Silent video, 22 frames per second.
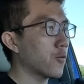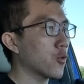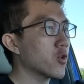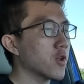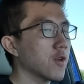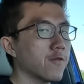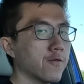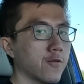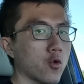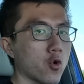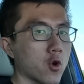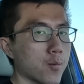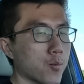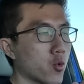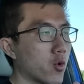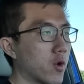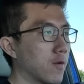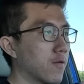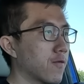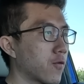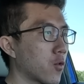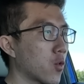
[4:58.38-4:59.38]

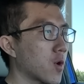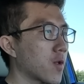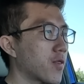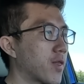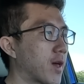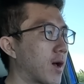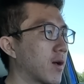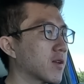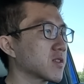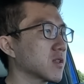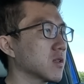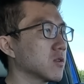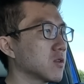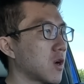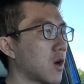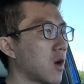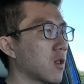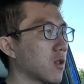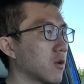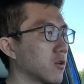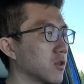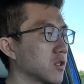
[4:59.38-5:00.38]

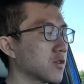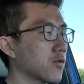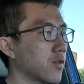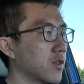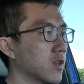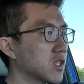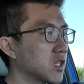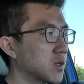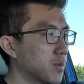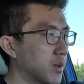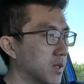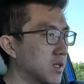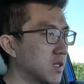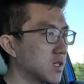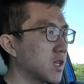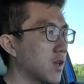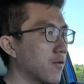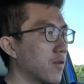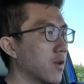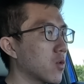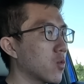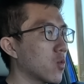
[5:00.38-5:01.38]
$44,400 for the
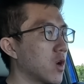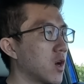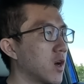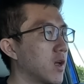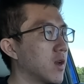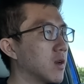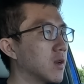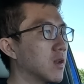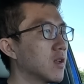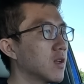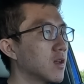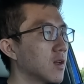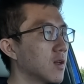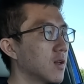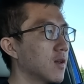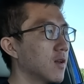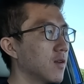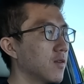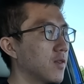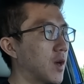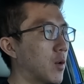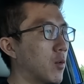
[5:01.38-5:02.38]
specific
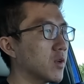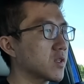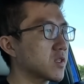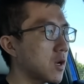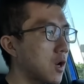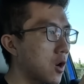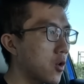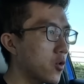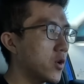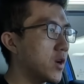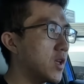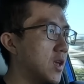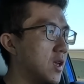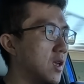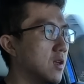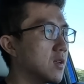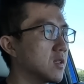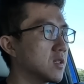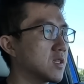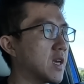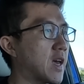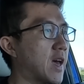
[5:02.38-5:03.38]
one that was already
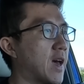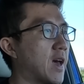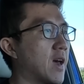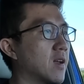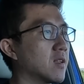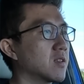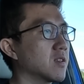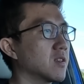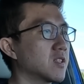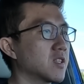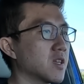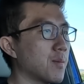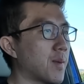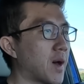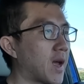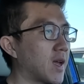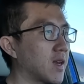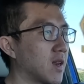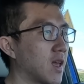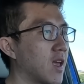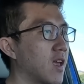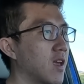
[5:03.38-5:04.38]
tagged to
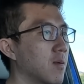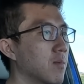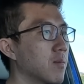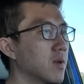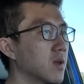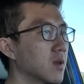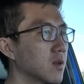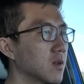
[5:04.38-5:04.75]
my name.